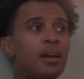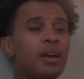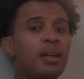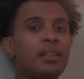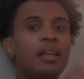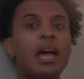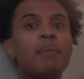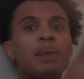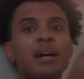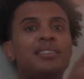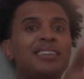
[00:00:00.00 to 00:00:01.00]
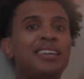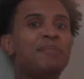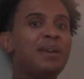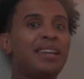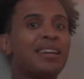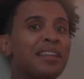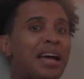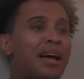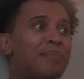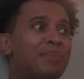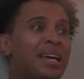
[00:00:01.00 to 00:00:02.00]
And the MIT Media
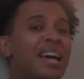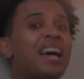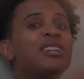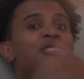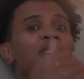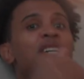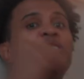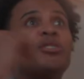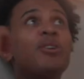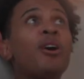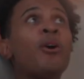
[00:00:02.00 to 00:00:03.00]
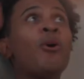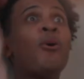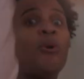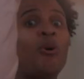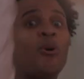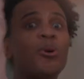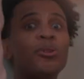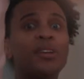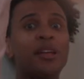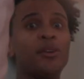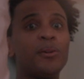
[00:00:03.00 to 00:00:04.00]
Lab took it to a whole
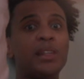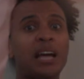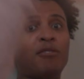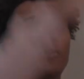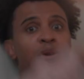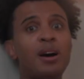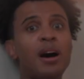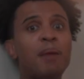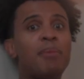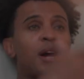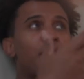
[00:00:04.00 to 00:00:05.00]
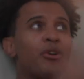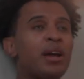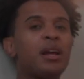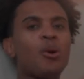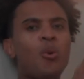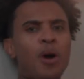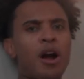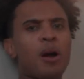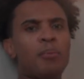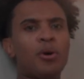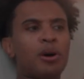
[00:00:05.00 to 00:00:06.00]
nother level by creating
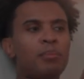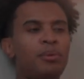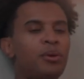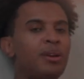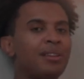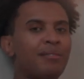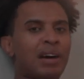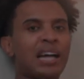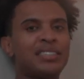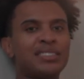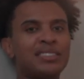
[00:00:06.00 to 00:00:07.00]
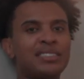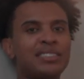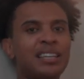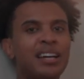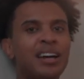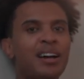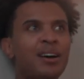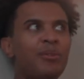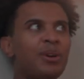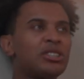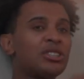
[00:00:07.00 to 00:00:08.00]
wearable computing devices,
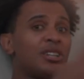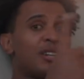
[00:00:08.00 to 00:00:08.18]
which,